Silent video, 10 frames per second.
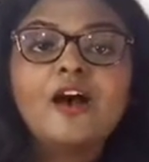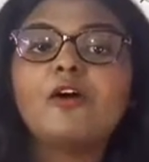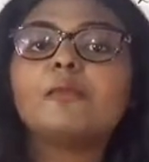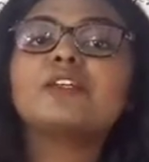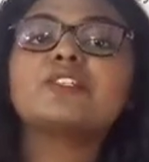
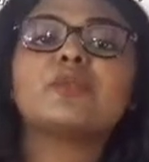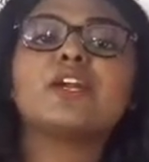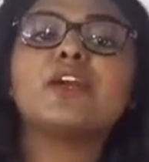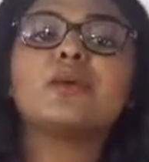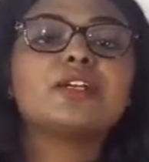Hope this
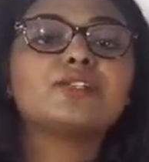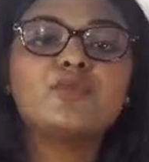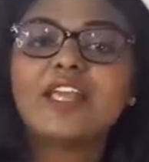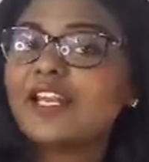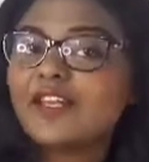video was
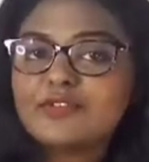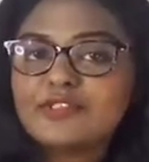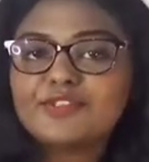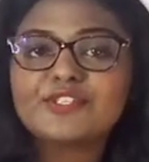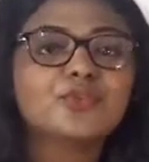very
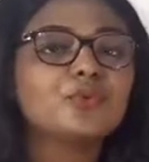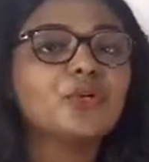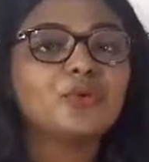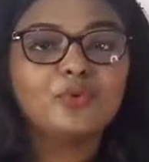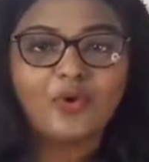useful
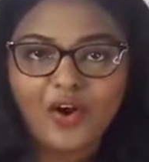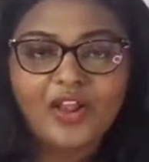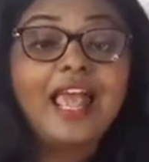to you all,